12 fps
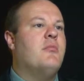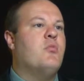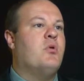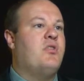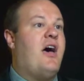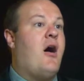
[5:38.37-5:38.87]

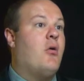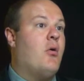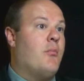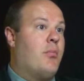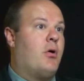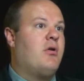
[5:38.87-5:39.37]
without
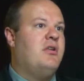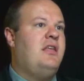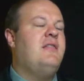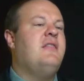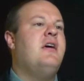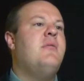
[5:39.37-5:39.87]

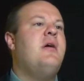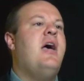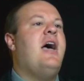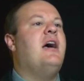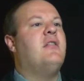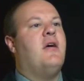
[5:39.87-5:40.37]
burdening them,
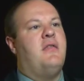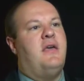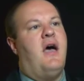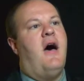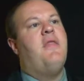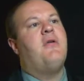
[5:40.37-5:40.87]
and on the
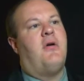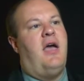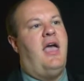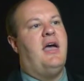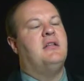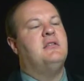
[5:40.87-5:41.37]
other
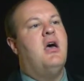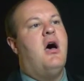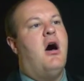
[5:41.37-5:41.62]
hand,